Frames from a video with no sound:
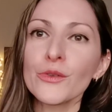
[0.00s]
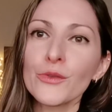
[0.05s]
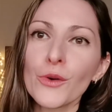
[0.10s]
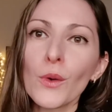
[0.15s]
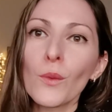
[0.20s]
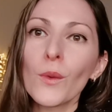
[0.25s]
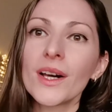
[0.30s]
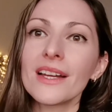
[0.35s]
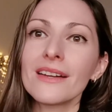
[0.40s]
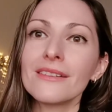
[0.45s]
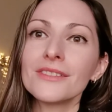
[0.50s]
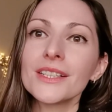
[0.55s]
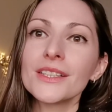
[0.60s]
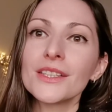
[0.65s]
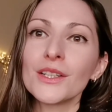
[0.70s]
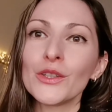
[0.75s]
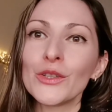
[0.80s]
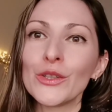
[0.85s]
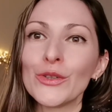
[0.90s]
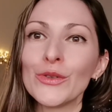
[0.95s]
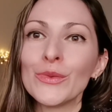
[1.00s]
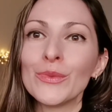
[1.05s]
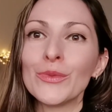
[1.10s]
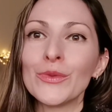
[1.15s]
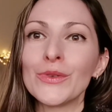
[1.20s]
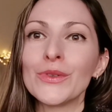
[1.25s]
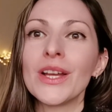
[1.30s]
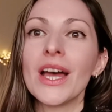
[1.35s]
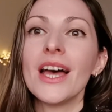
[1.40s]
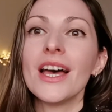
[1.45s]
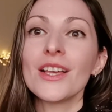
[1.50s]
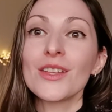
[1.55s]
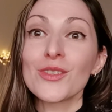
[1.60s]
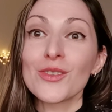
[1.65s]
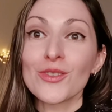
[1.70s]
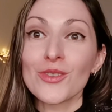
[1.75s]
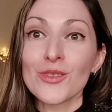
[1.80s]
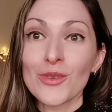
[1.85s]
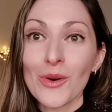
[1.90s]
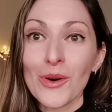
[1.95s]
for whatever the new moon
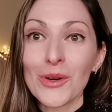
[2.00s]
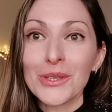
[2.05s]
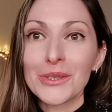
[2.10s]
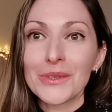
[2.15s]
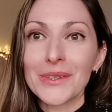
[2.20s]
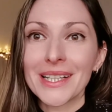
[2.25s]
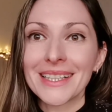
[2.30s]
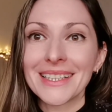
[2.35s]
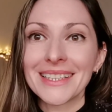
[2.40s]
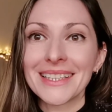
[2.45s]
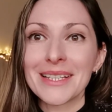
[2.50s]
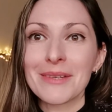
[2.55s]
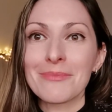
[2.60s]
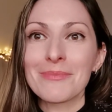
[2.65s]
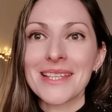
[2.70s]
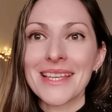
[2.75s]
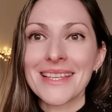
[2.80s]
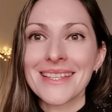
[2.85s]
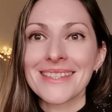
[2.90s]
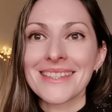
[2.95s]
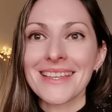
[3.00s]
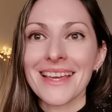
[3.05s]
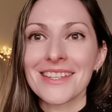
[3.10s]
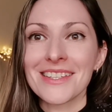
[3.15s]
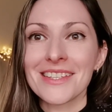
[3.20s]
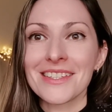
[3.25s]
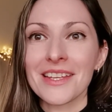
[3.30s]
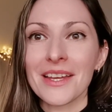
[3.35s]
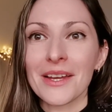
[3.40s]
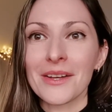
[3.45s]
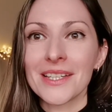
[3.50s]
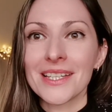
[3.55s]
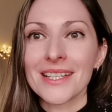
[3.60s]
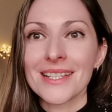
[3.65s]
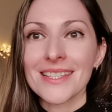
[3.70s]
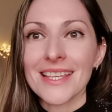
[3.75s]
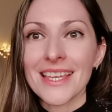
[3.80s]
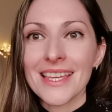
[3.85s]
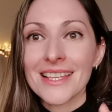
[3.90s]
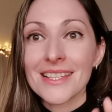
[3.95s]
solar eclipse in
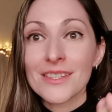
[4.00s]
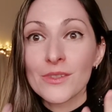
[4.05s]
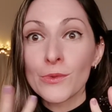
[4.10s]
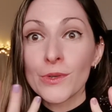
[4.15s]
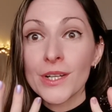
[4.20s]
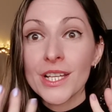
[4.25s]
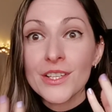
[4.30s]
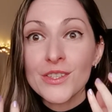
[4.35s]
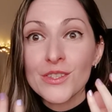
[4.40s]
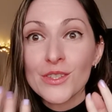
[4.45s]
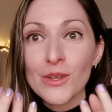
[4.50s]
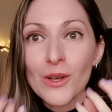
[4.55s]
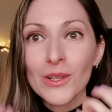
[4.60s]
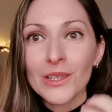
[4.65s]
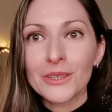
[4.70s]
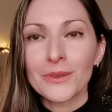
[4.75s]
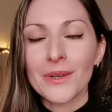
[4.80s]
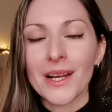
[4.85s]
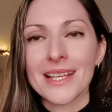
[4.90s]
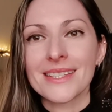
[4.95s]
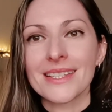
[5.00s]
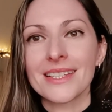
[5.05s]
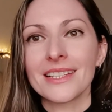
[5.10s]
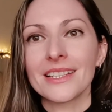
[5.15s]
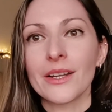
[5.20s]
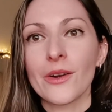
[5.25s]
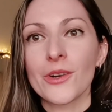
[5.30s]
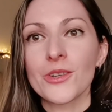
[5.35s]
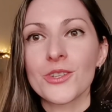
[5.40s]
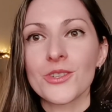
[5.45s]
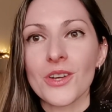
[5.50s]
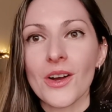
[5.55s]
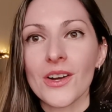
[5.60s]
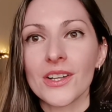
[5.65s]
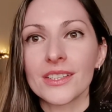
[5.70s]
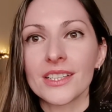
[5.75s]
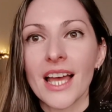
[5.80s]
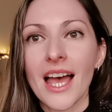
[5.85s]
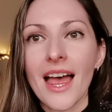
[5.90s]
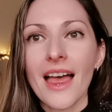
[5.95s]
Sagittarius is resolarizing in our
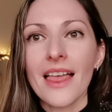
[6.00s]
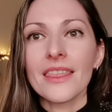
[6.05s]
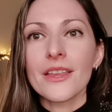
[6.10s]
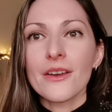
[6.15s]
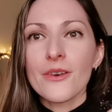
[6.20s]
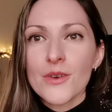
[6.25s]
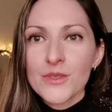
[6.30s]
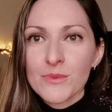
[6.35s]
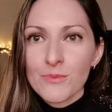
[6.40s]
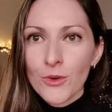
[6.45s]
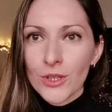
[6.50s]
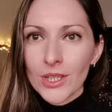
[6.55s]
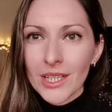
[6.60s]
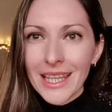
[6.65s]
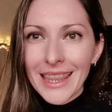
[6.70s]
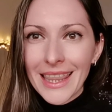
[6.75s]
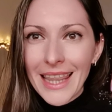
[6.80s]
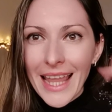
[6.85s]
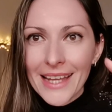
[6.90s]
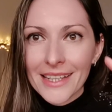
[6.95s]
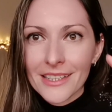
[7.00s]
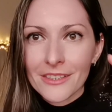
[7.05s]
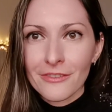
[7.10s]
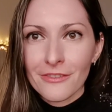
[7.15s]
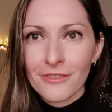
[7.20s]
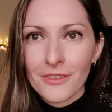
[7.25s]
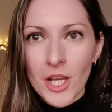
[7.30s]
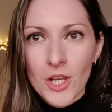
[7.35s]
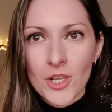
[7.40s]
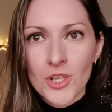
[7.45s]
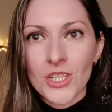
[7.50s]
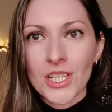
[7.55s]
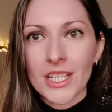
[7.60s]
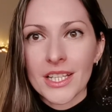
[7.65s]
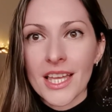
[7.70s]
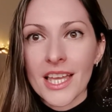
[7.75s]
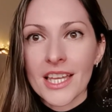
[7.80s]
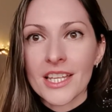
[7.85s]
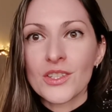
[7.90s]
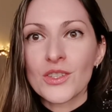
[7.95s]
chart. There is more light
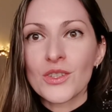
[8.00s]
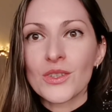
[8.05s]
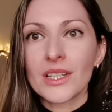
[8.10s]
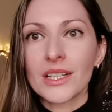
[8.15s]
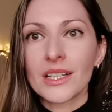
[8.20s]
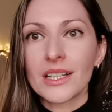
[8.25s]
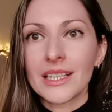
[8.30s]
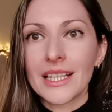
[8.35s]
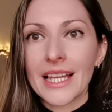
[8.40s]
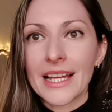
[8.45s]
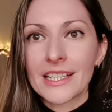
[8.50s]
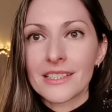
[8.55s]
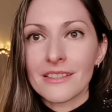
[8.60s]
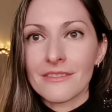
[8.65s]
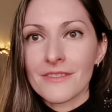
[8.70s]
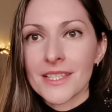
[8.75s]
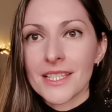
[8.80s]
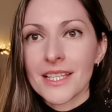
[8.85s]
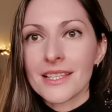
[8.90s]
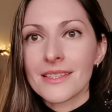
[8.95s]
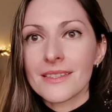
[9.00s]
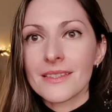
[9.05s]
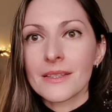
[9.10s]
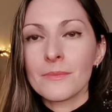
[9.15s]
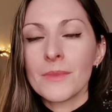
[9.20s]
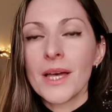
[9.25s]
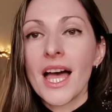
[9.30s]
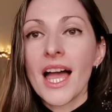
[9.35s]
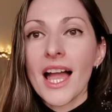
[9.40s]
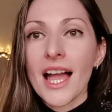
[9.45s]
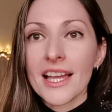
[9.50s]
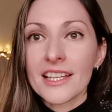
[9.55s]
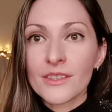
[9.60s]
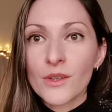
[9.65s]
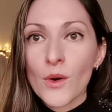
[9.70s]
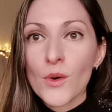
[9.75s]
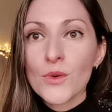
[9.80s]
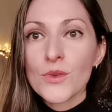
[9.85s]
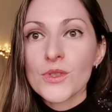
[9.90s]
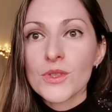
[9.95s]
flushing into the collective system
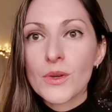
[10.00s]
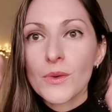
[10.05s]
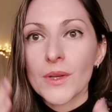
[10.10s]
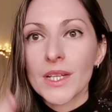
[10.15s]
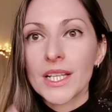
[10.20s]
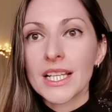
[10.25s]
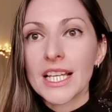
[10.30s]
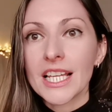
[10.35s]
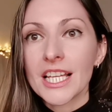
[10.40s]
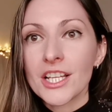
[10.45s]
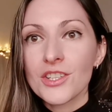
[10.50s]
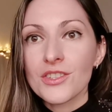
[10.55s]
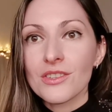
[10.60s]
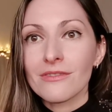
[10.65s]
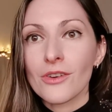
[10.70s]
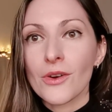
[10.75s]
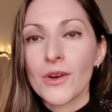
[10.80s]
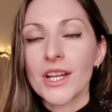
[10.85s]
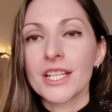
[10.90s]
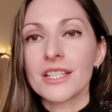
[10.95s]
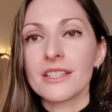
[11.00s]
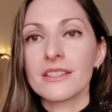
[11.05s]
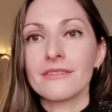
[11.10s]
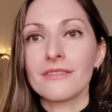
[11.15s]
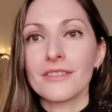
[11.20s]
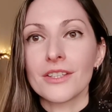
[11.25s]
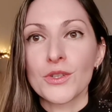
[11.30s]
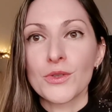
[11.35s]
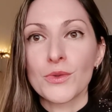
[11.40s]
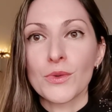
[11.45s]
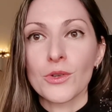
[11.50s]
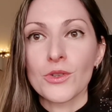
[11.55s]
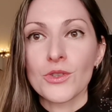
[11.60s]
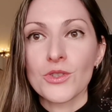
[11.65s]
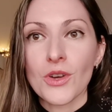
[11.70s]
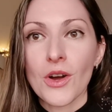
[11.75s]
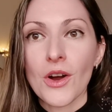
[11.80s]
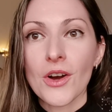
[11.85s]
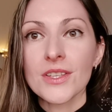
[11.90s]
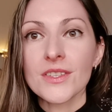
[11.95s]
and also in each of our individual
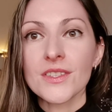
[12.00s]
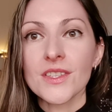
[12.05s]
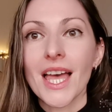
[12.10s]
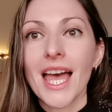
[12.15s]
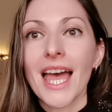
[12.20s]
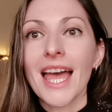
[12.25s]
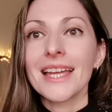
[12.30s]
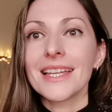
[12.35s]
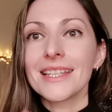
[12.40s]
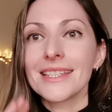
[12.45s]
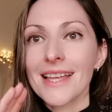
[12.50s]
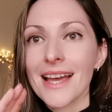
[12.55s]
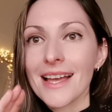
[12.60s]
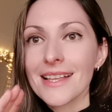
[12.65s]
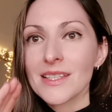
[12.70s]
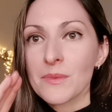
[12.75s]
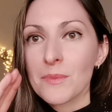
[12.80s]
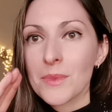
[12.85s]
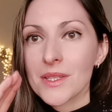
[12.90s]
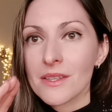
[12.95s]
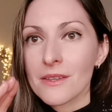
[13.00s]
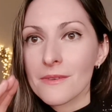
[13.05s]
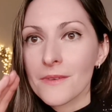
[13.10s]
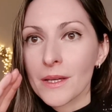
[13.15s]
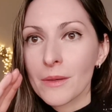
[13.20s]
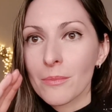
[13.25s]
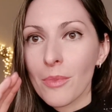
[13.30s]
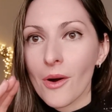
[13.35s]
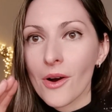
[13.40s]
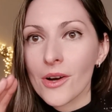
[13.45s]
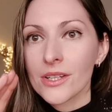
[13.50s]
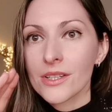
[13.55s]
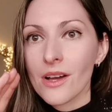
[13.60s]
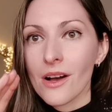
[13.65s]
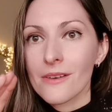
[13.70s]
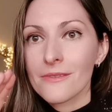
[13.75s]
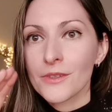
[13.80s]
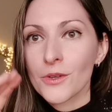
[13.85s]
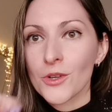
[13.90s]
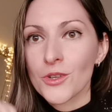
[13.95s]
charts in that specific part
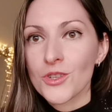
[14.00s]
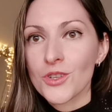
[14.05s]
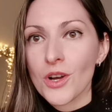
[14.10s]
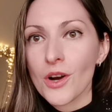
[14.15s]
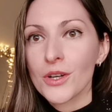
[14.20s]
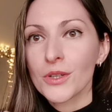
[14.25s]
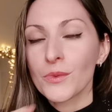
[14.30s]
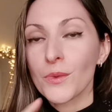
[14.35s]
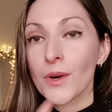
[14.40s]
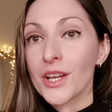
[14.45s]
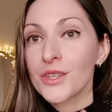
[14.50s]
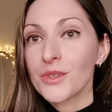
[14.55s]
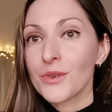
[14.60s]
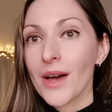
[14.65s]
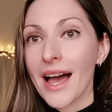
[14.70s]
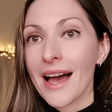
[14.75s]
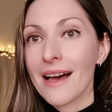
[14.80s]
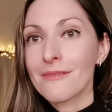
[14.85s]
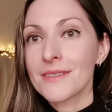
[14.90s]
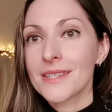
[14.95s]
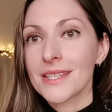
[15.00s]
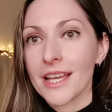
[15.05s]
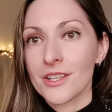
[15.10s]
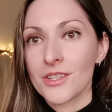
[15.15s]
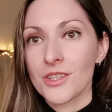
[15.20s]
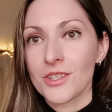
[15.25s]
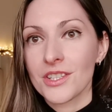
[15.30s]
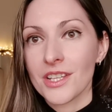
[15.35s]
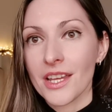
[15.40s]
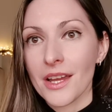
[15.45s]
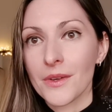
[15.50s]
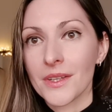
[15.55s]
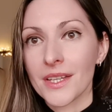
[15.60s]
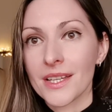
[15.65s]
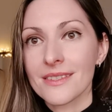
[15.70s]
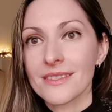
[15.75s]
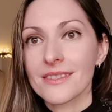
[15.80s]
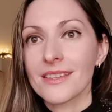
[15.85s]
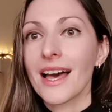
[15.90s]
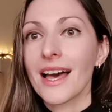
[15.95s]
of your chart where you have Sagittarius.